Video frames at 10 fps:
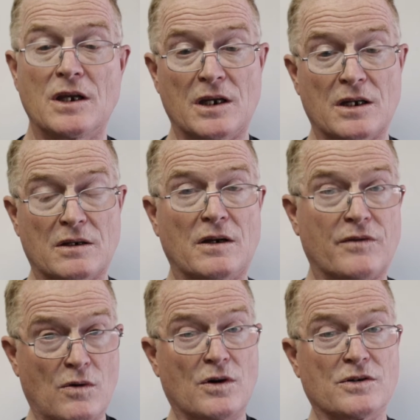And
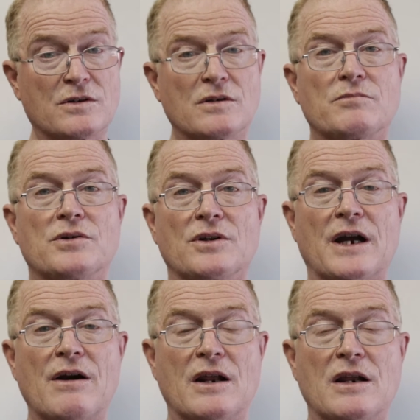of course,
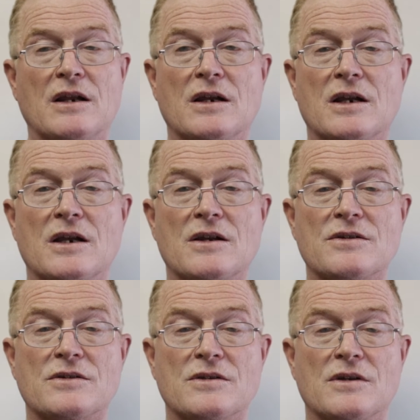polarity
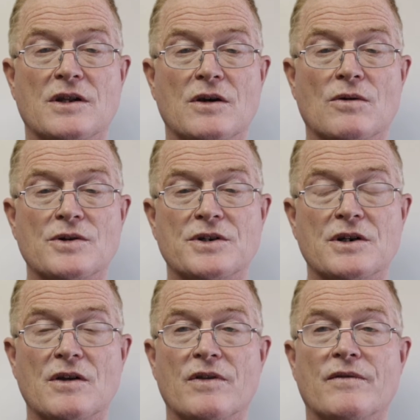is the
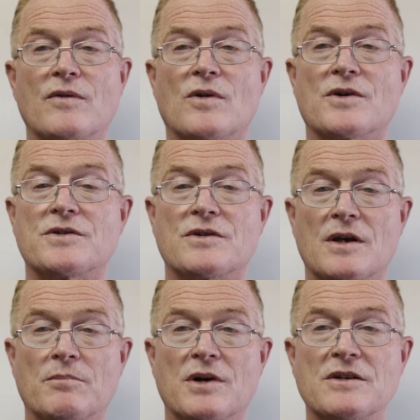origin of the force
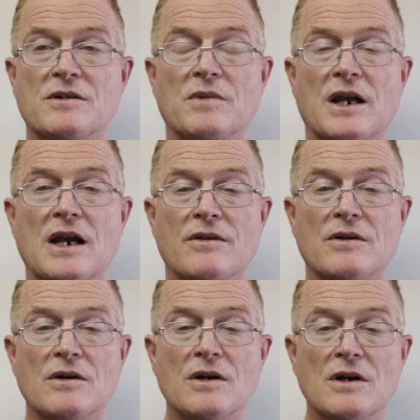that brings them together.